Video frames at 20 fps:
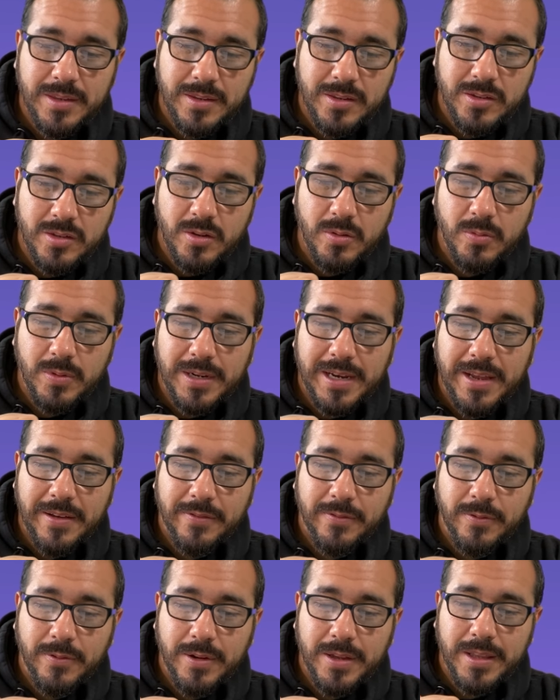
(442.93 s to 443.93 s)
So we're
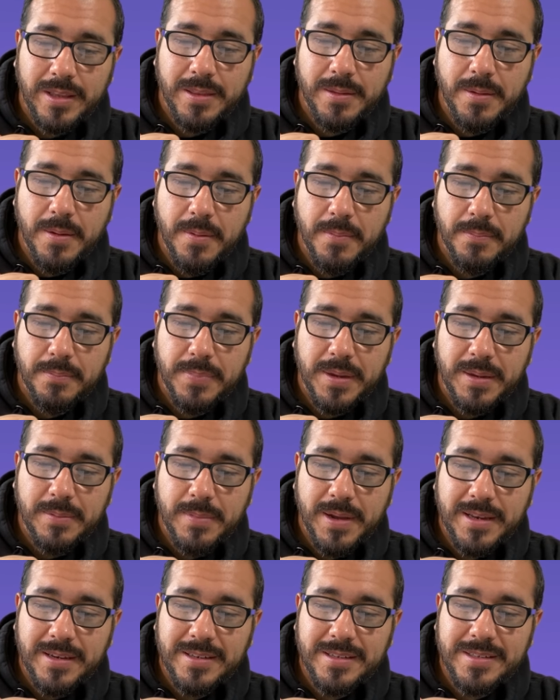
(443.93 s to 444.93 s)
left with B
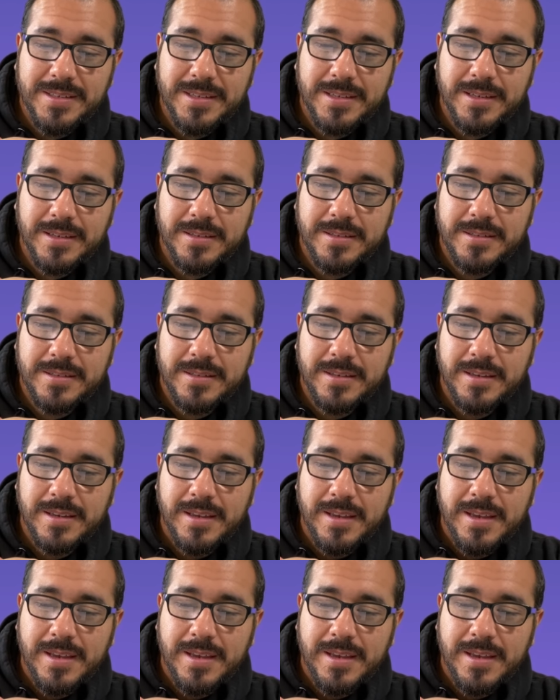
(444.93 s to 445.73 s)
minus six